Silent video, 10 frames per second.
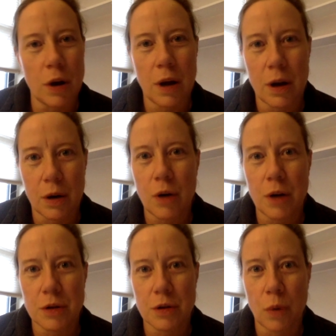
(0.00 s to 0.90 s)

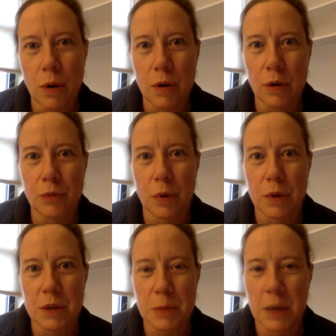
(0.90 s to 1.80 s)
across the world where
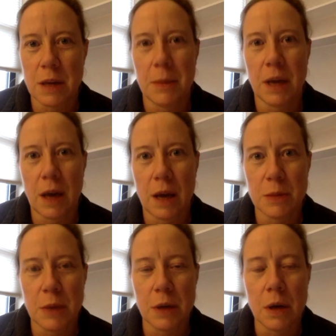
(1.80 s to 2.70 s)
this pandemic has
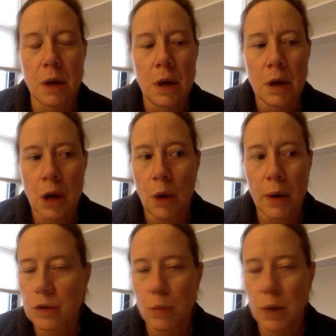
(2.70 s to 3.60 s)
been going,
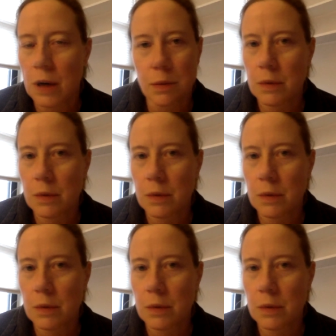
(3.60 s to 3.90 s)
is we don't